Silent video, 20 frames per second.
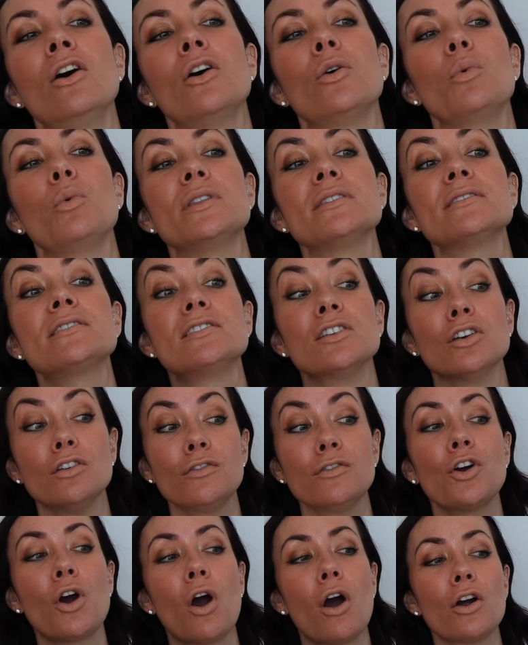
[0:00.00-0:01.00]
with
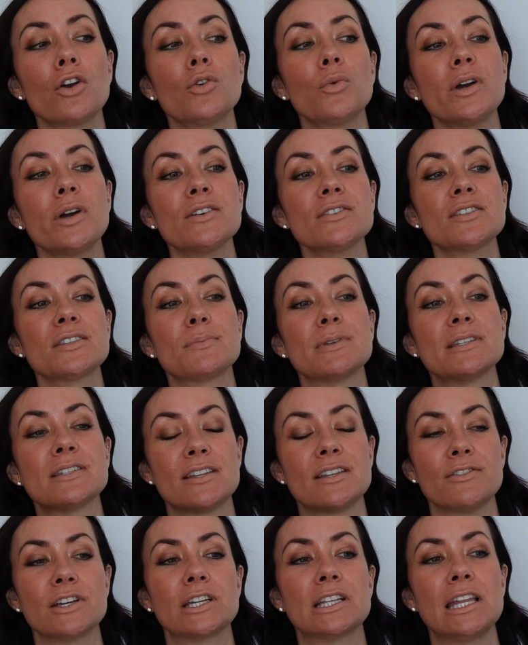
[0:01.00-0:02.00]
silver hardware
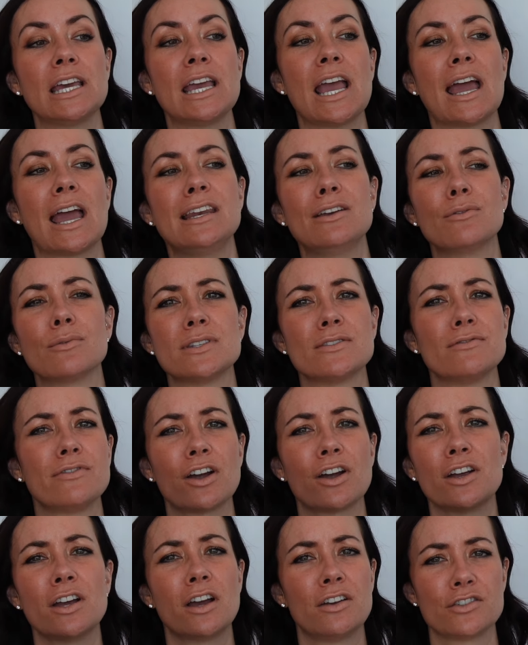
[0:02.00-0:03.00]
specifically, and it was
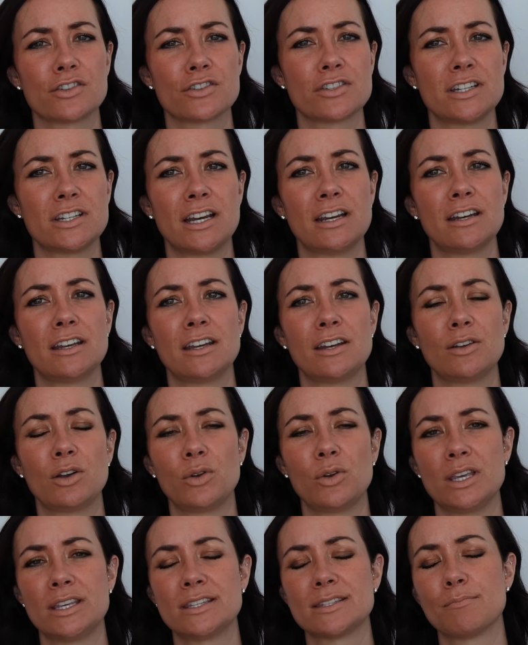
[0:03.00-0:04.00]
very understated,
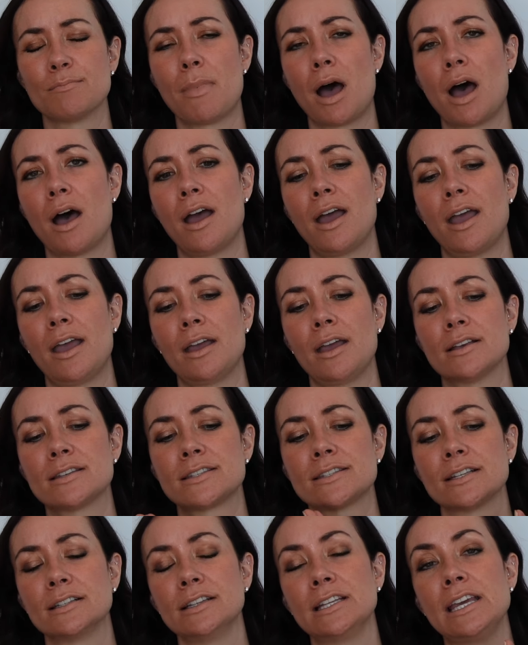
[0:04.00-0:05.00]
is my
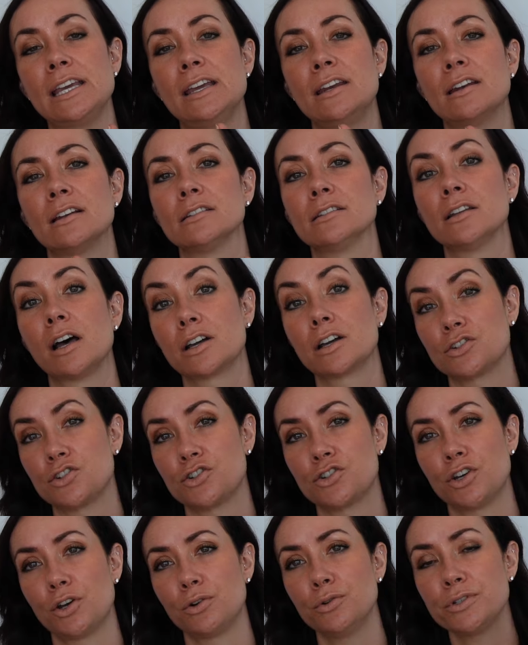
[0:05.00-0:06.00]
Celine
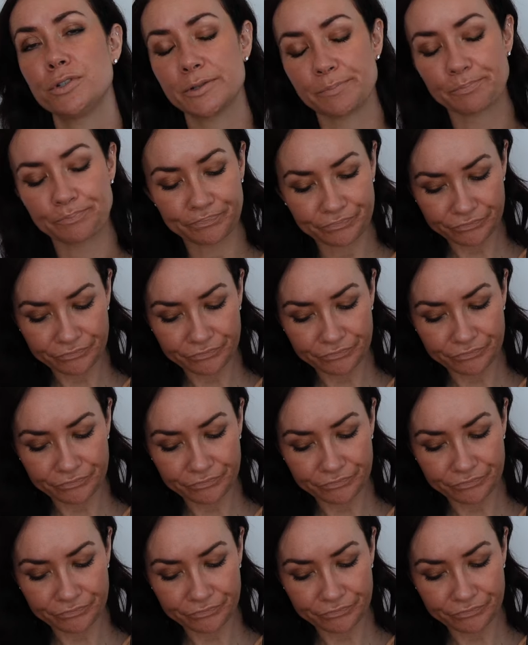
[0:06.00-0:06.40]
luggage tote.